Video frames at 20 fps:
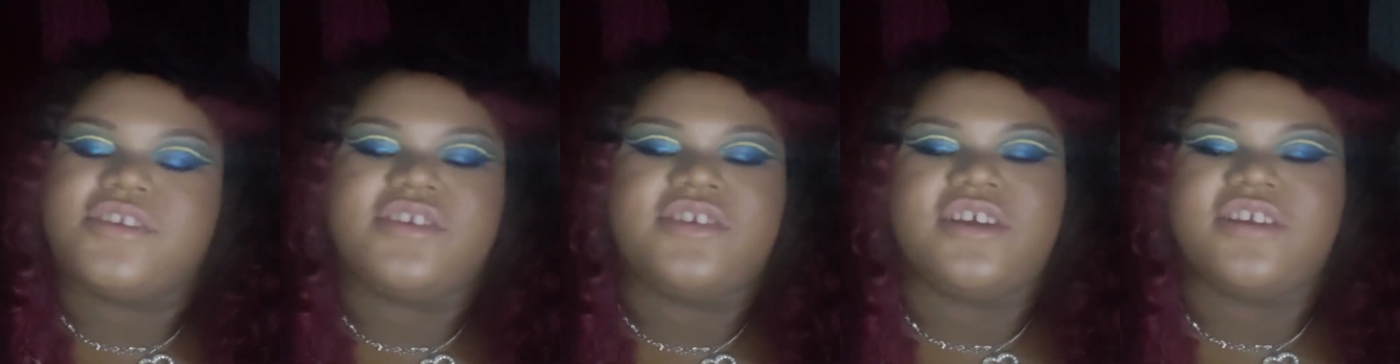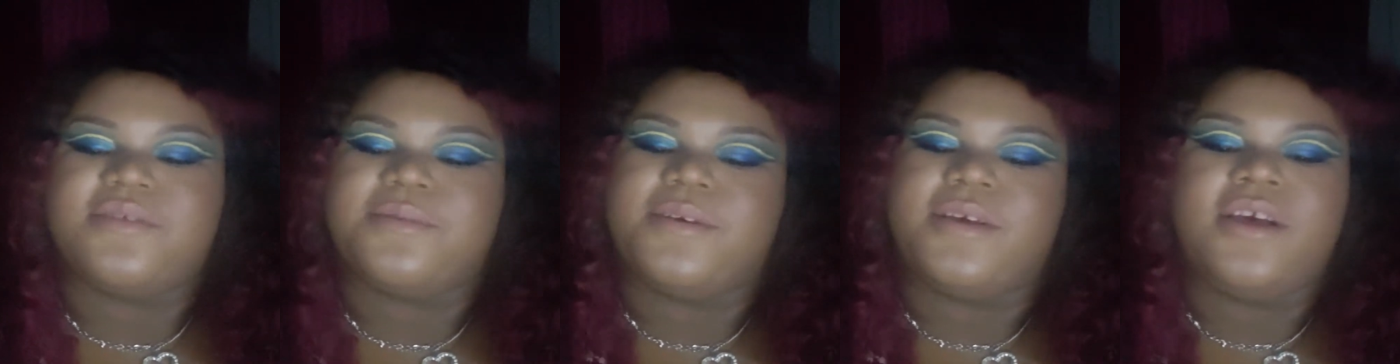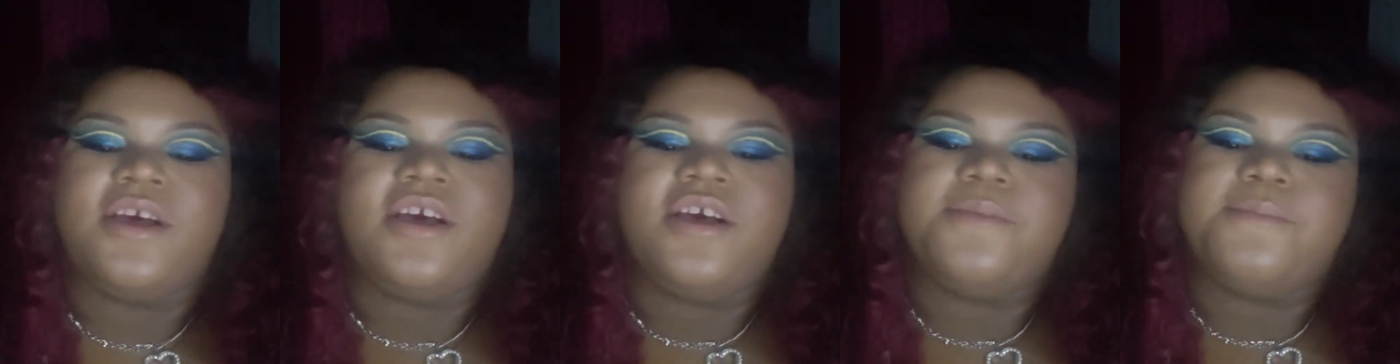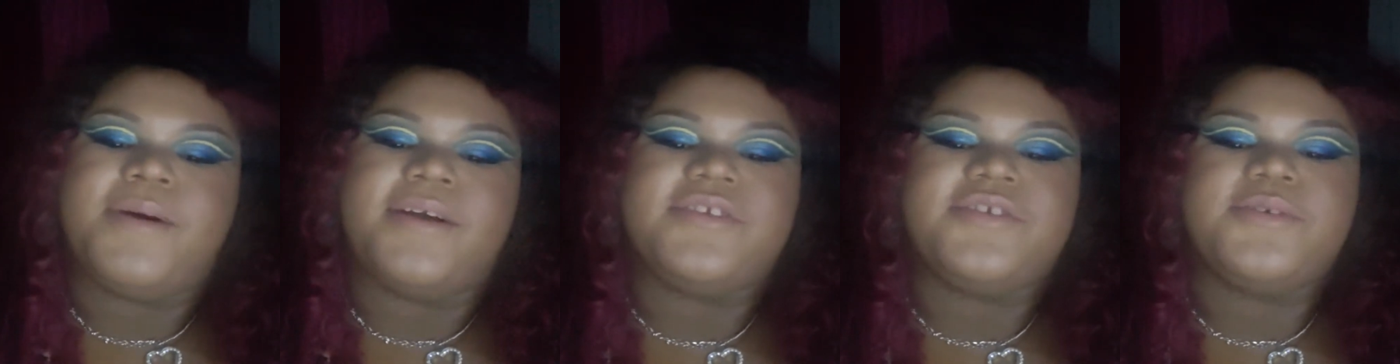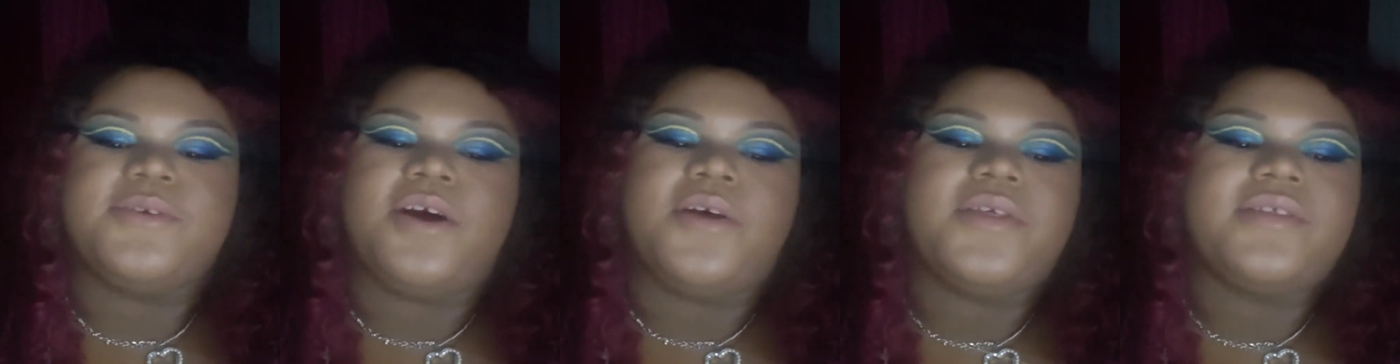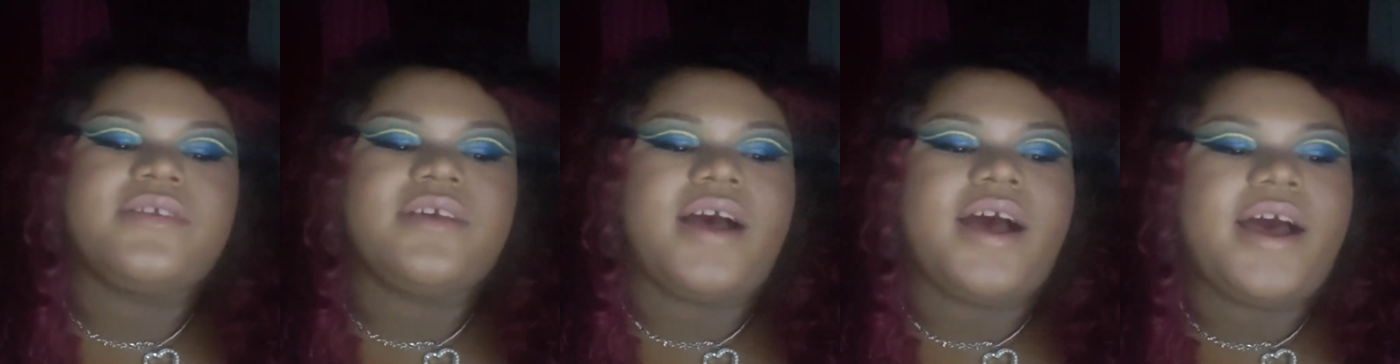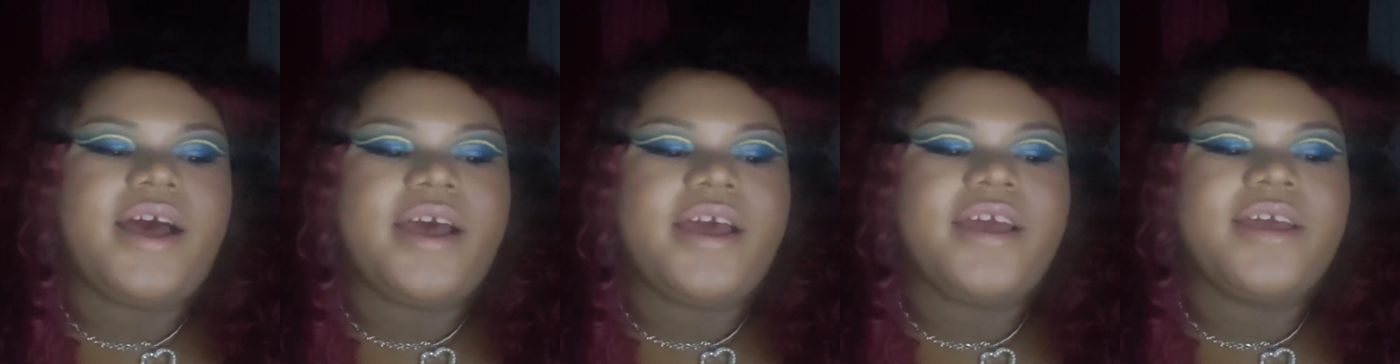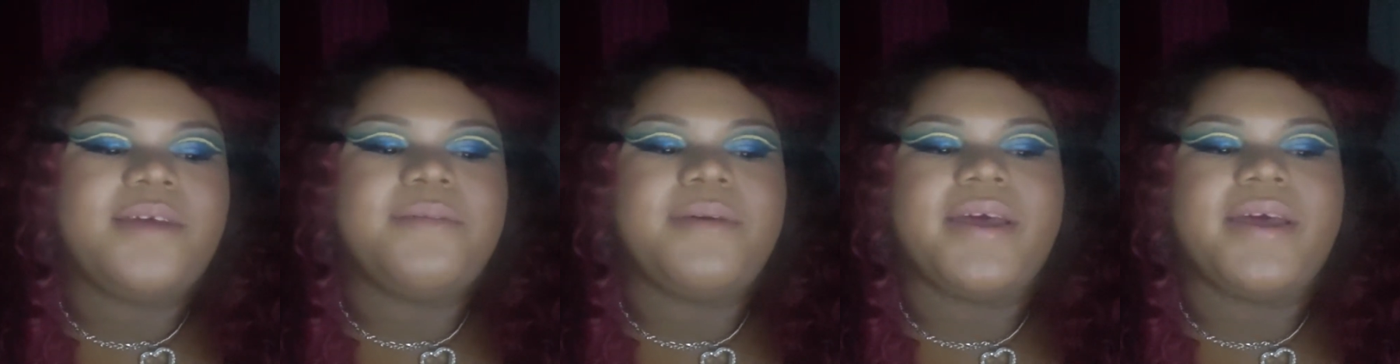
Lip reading: He talked about you all the time."